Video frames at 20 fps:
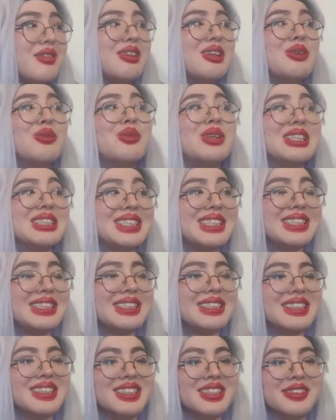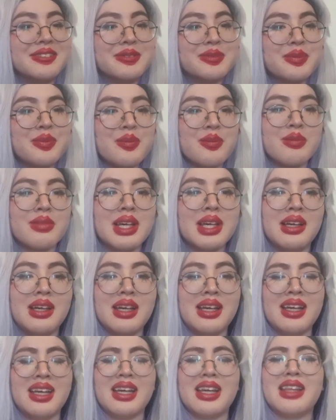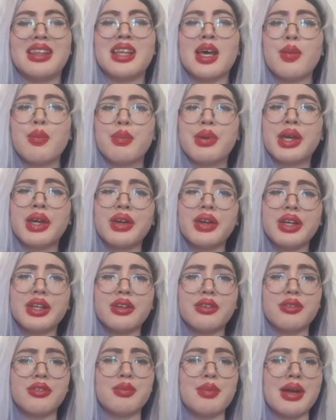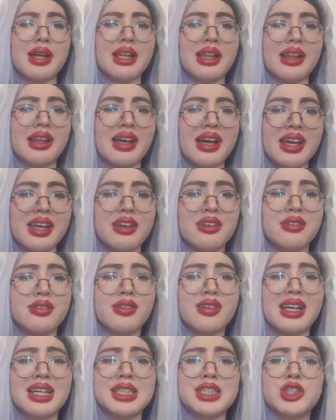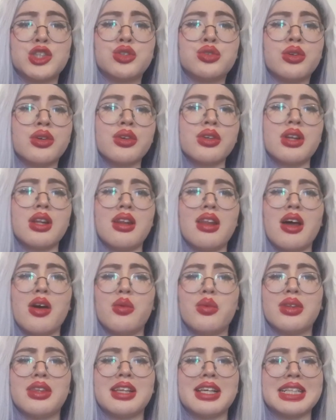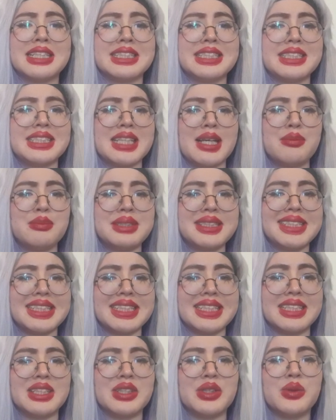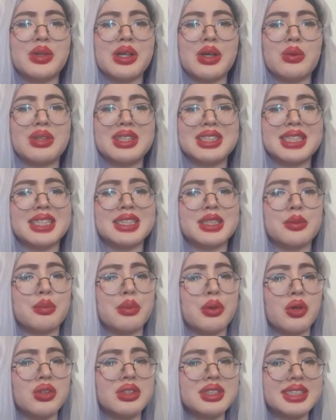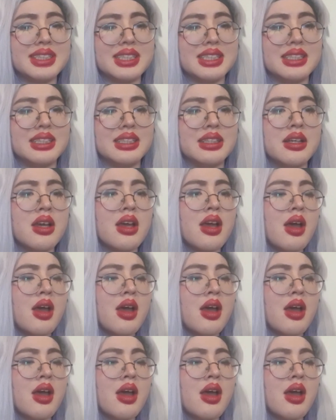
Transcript: in Washington. In that period of my life, I struggled a lot with accepting who I was as a person.